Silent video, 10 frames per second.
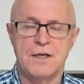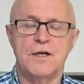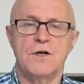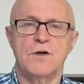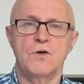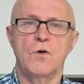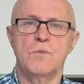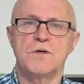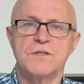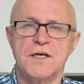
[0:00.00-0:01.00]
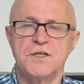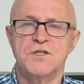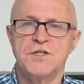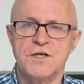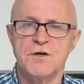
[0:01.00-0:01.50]
an enormous
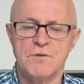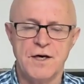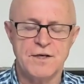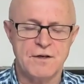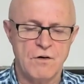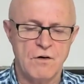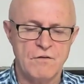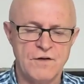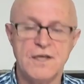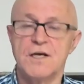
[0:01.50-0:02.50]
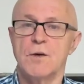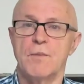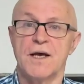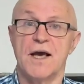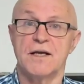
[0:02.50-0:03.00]
generator of
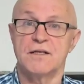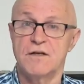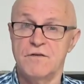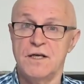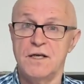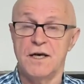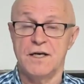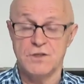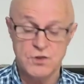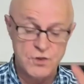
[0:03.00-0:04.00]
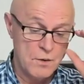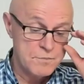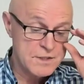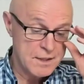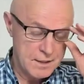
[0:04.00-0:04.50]
economic activity and
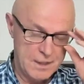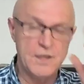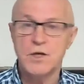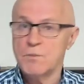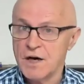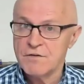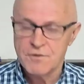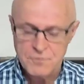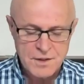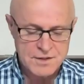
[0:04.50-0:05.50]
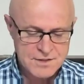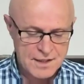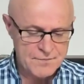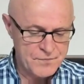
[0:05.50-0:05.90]
jobs and demand for real estate.